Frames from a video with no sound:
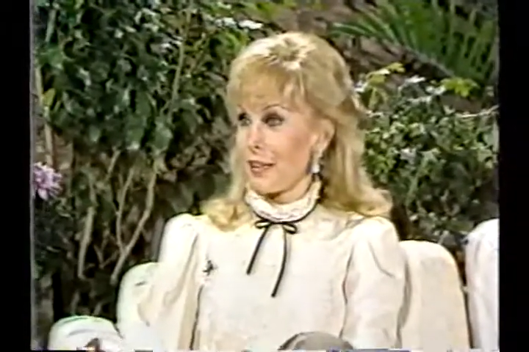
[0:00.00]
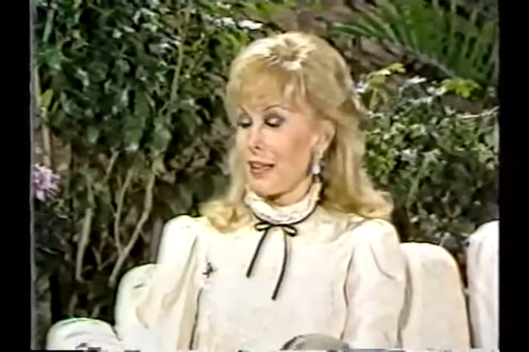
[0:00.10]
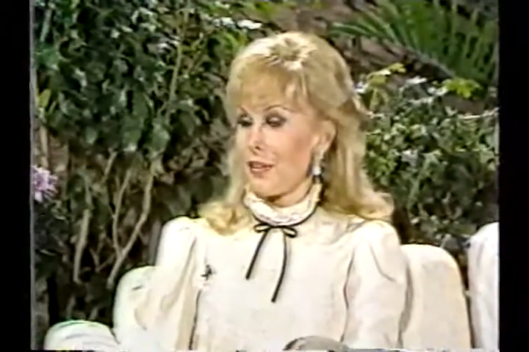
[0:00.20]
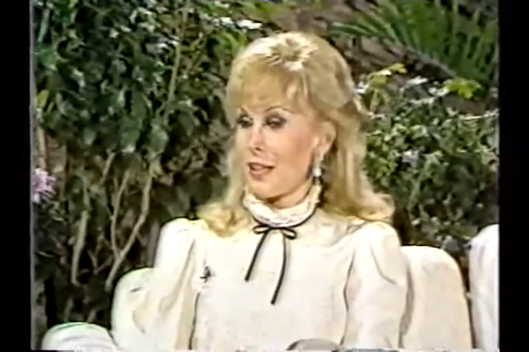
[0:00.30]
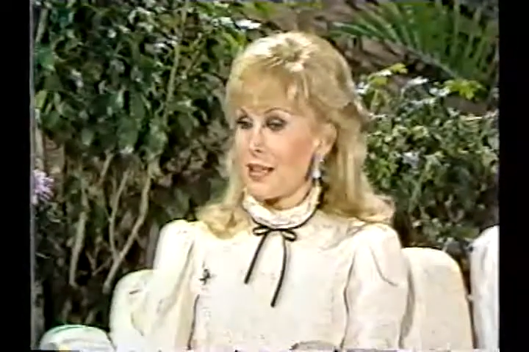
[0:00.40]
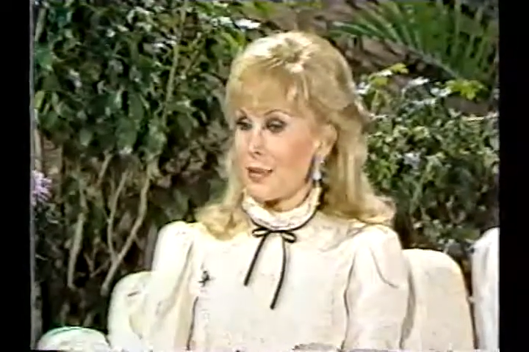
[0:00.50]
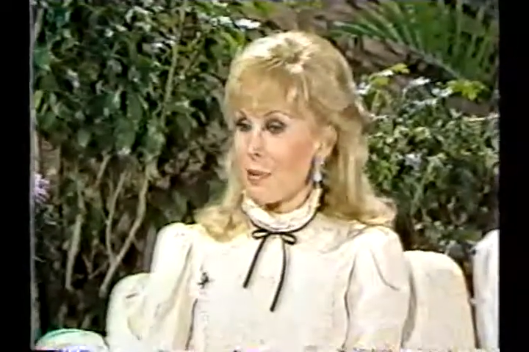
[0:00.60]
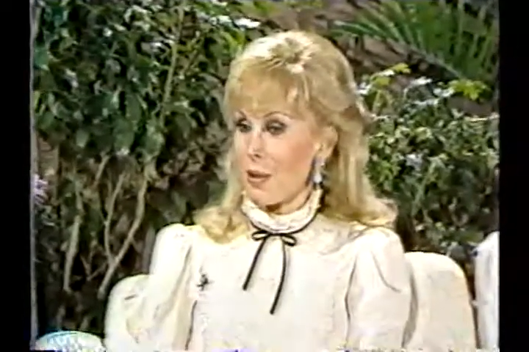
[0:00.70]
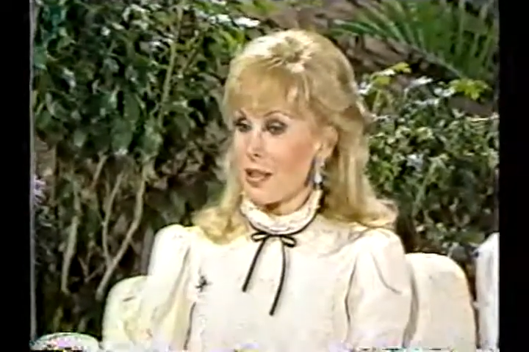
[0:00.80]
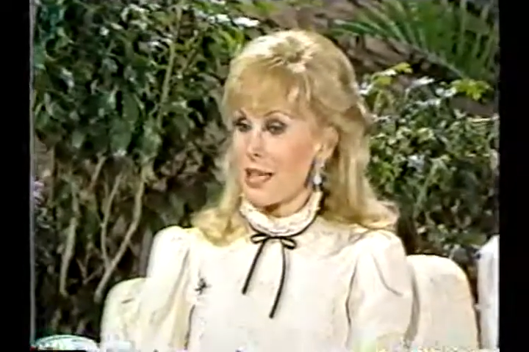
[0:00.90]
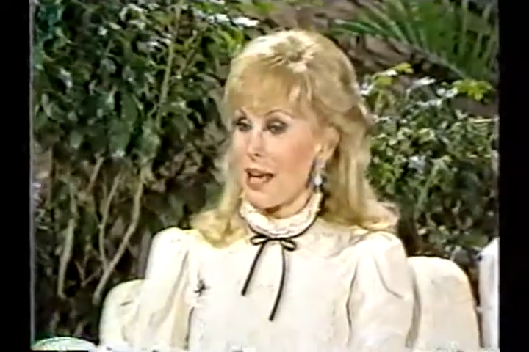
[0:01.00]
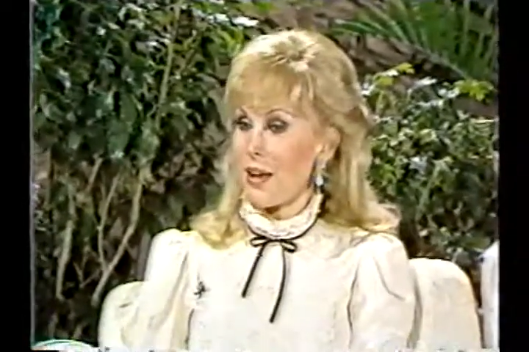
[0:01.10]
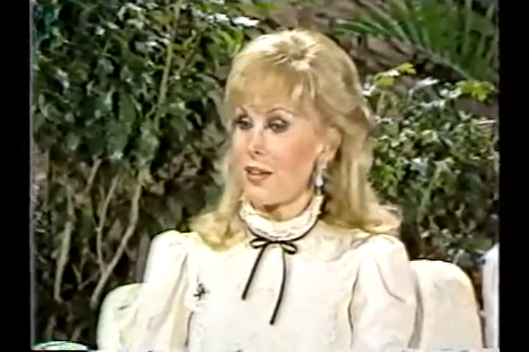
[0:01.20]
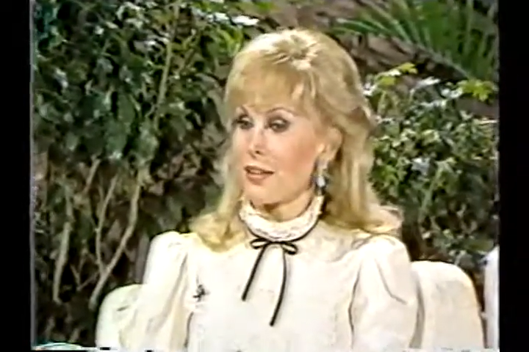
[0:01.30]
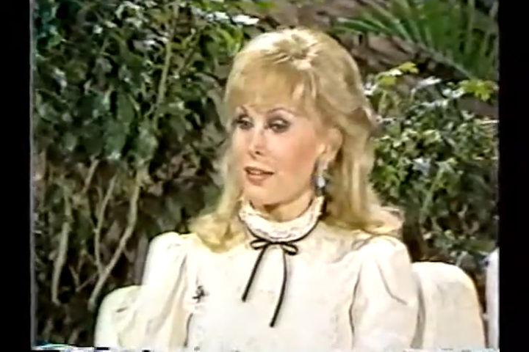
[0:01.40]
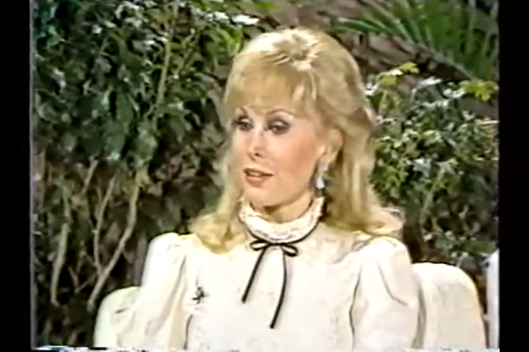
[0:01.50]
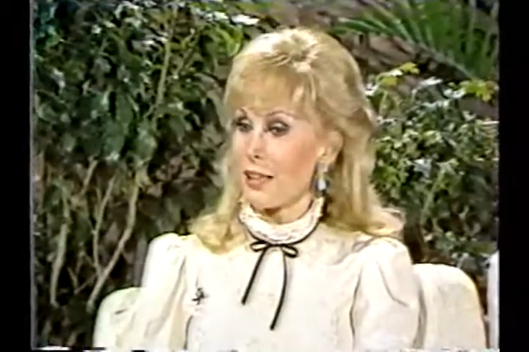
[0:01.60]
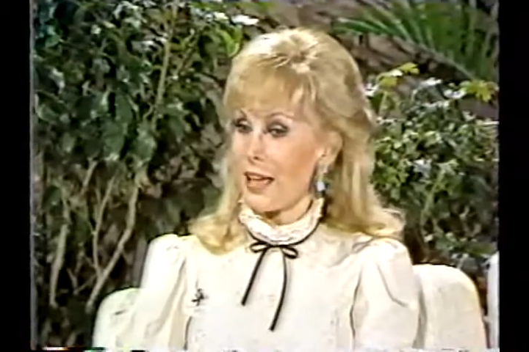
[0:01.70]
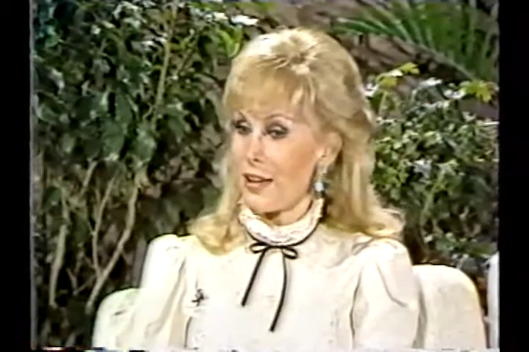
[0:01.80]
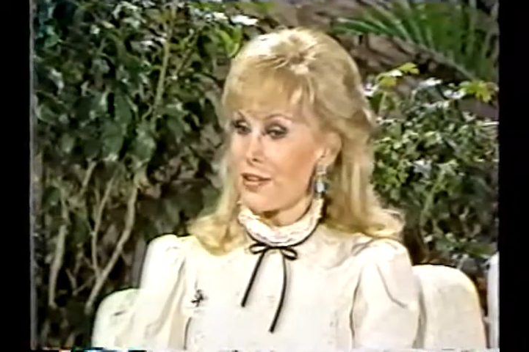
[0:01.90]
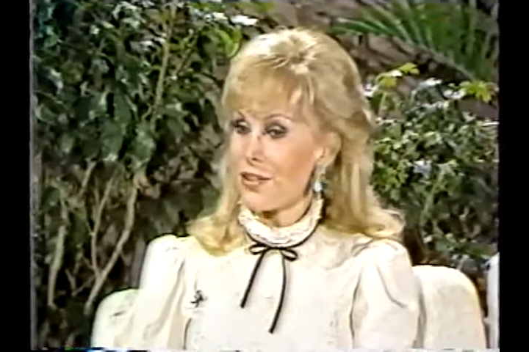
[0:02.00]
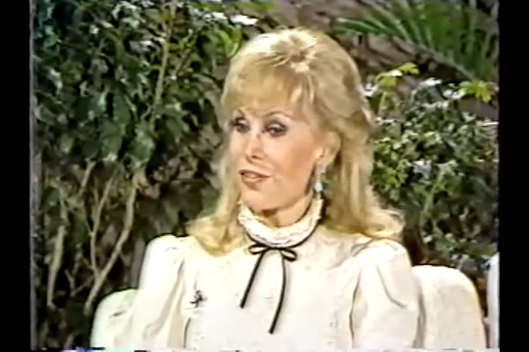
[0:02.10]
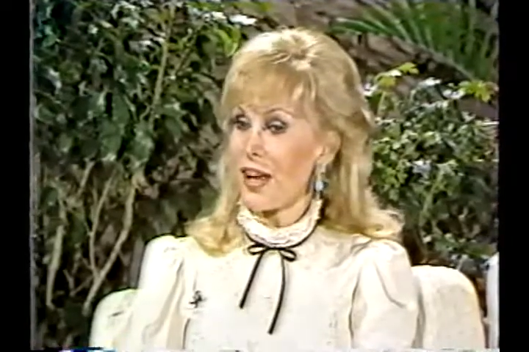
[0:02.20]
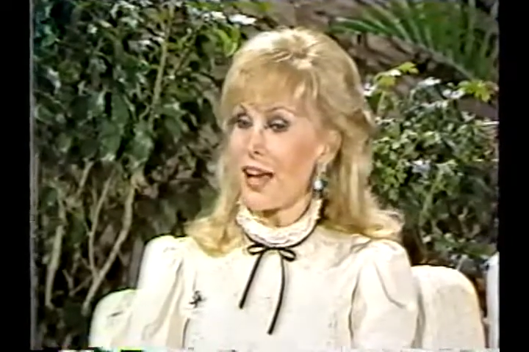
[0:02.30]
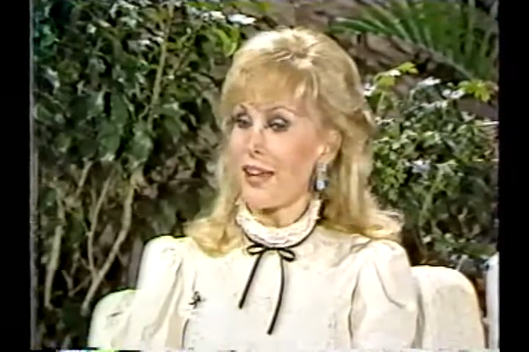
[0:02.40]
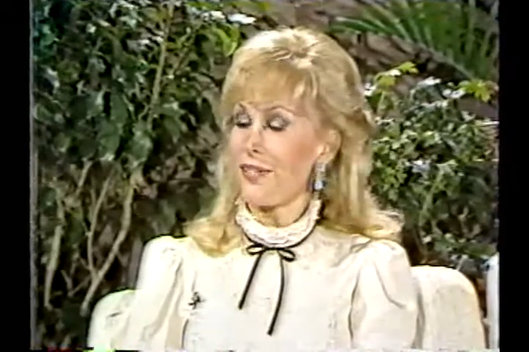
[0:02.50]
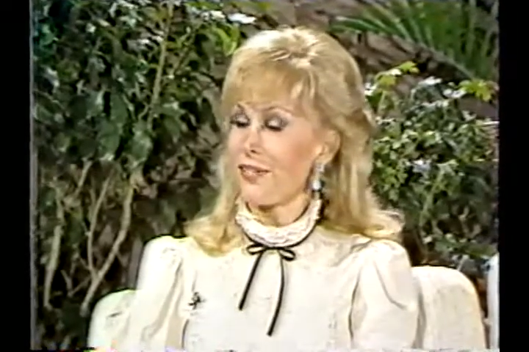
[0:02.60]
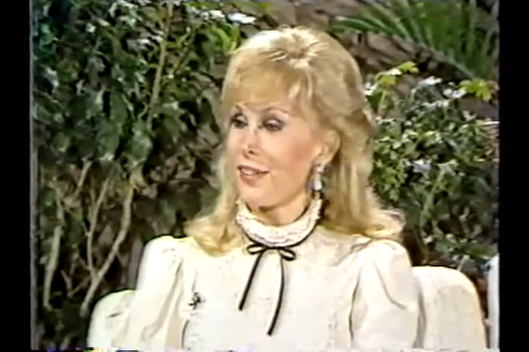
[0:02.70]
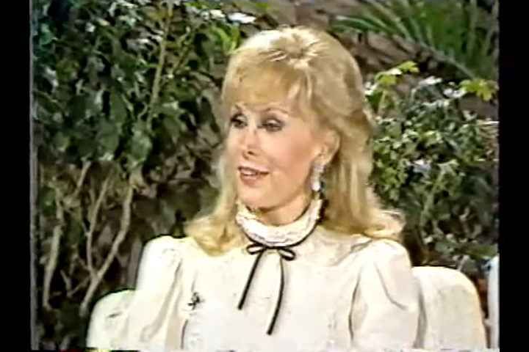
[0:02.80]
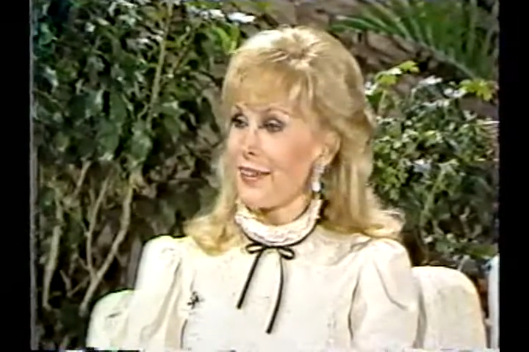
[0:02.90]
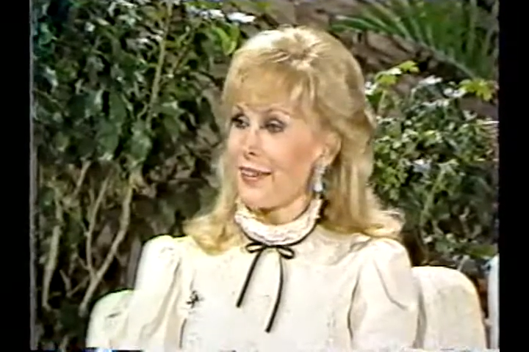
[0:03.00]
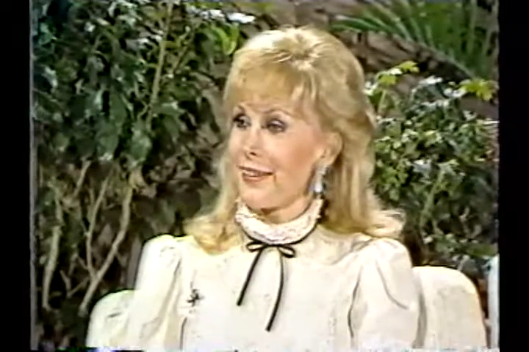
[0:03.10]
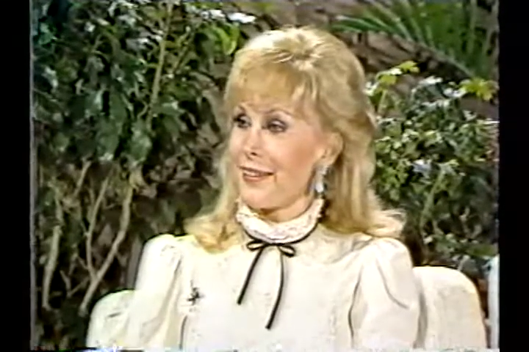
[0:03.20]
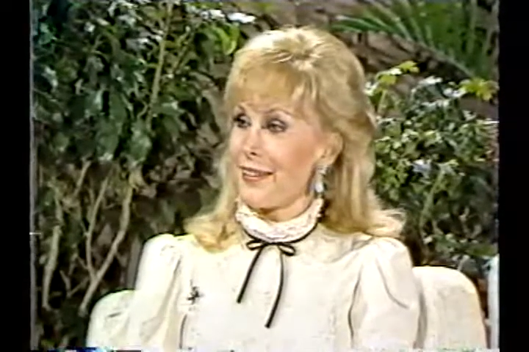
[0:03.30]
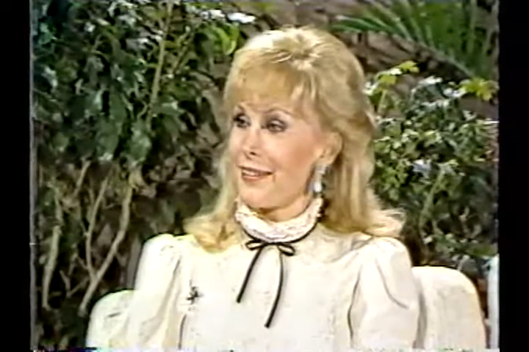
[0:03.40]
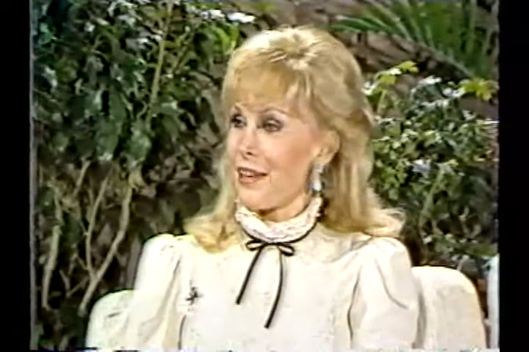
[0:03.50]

living in a small town and learning how to survive, mm.